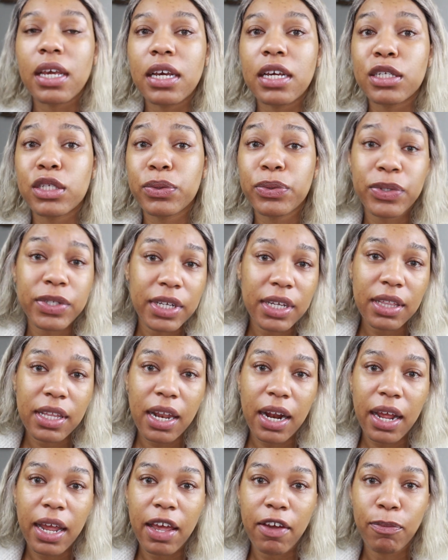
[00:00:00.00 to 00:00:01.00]
It's a routine
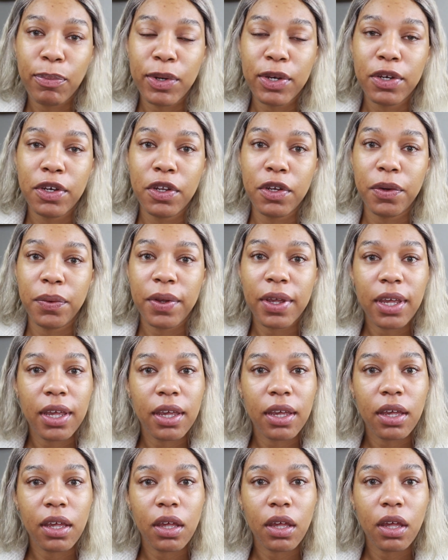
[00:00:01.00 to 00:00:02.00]
that I have been
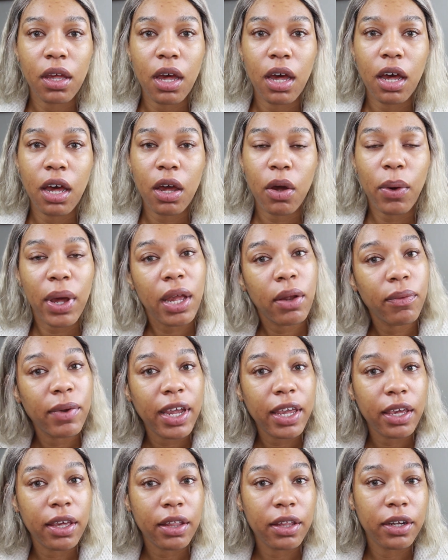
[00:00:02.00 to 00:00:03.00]
doing uh, quite
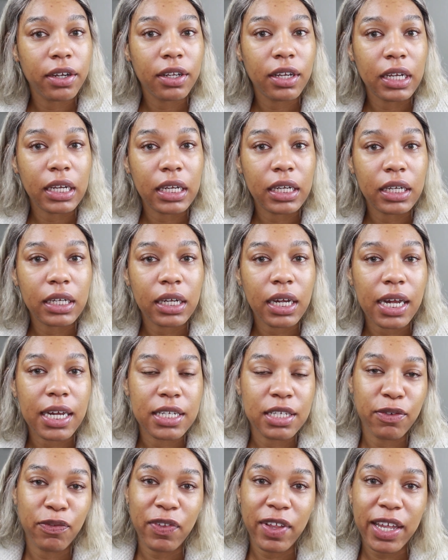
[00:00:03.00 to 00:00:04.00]
regularly
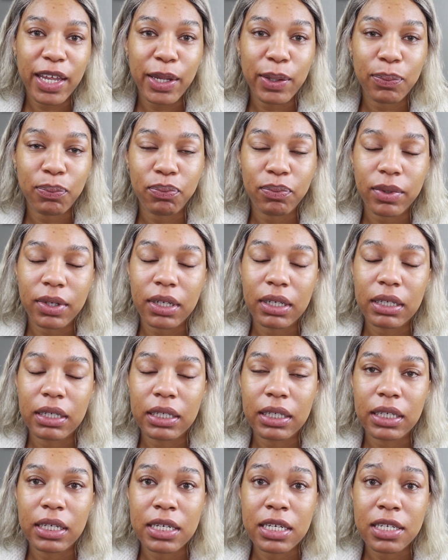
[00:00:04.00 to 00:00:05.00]
as of late,
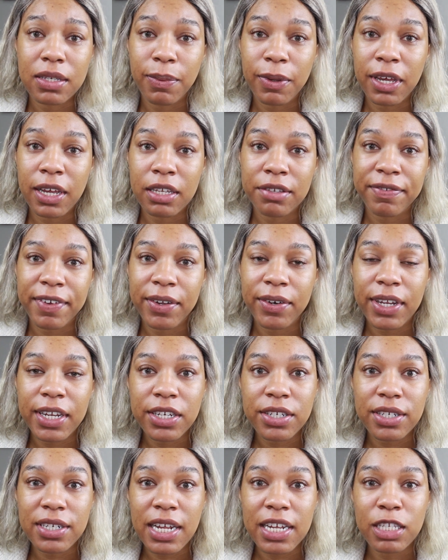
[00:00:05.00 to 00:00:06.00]
uh, just because
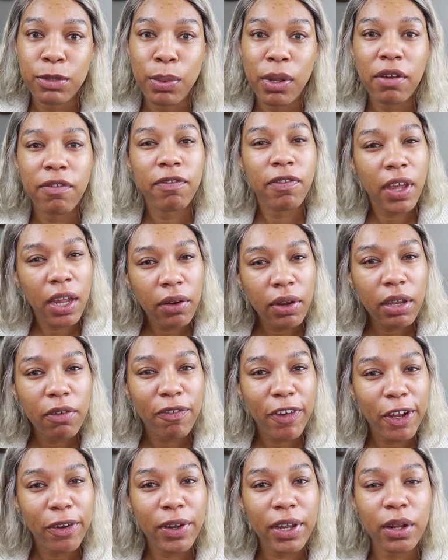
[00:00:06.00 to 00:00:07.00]
foundation has been very,
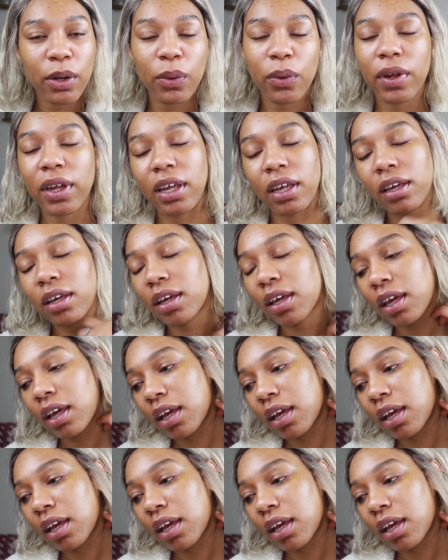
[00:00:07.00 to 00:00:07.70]
very annoying.